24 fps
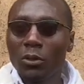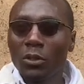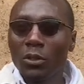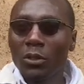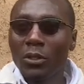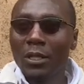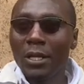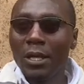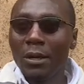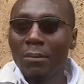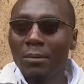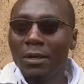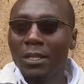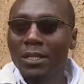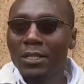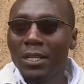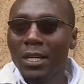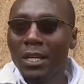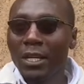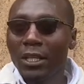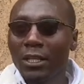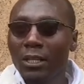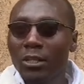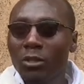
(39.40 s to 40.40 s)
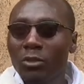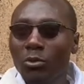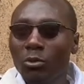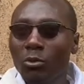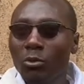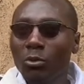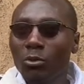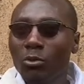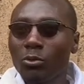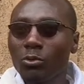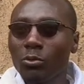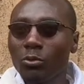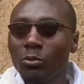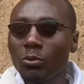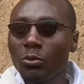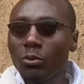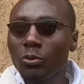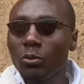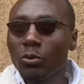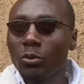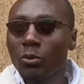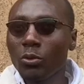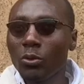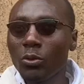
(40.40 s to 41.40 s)
let me take you to
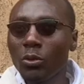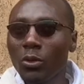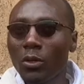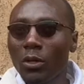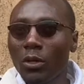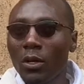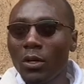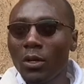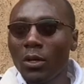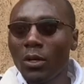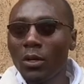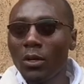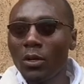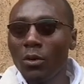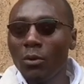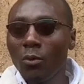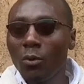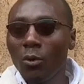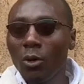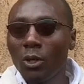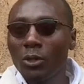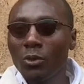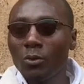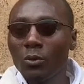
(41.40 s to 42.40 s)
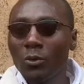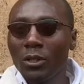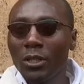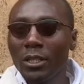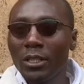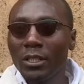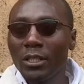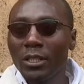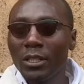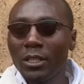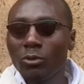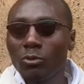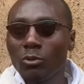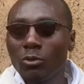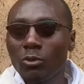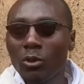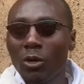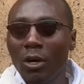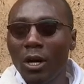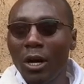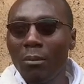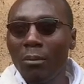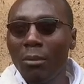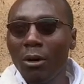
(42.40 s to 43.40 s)
what we need to
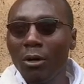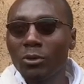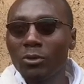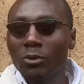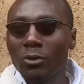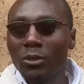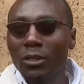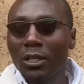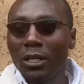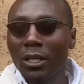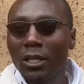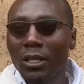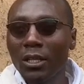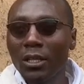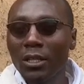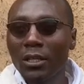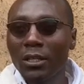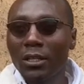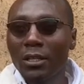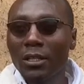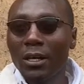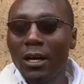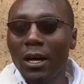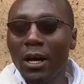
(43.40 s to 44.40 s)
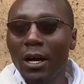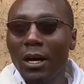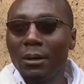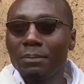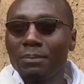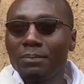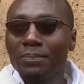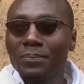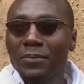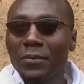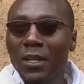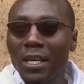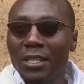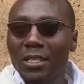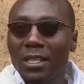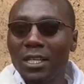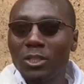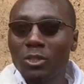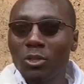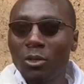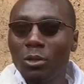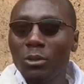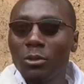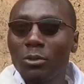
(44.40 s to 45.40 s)
talk about today. As I
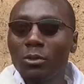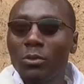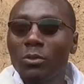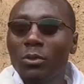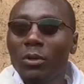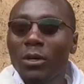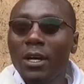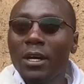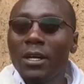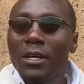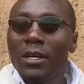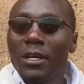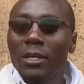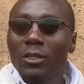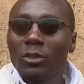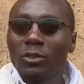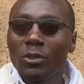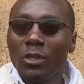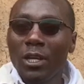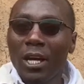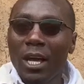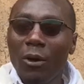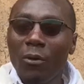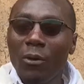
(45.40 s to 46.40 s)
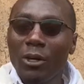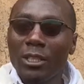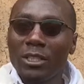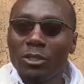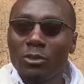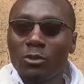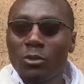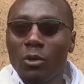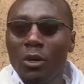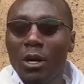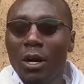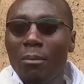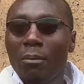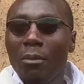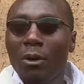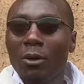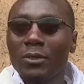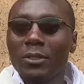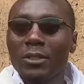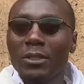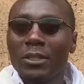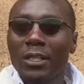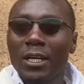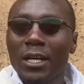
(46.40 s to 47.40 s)
told you, today I wanted to talk
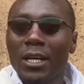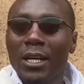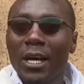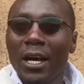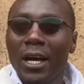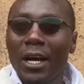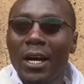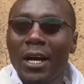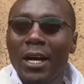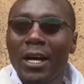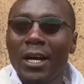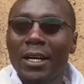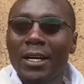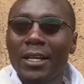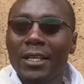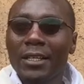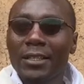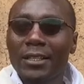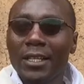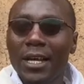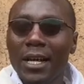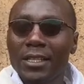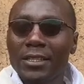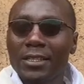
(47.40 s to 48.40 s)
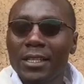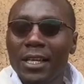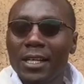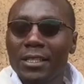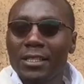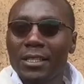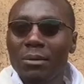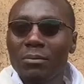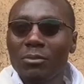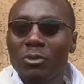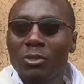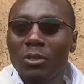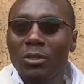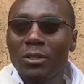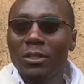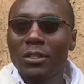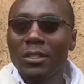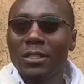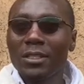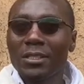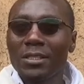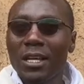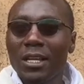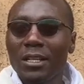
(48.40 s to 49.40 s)
about tax
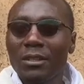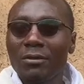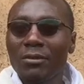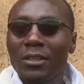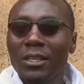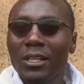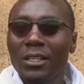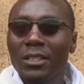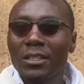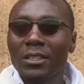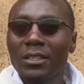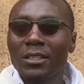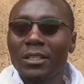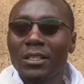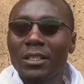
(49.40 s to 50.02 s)
exemption certificate,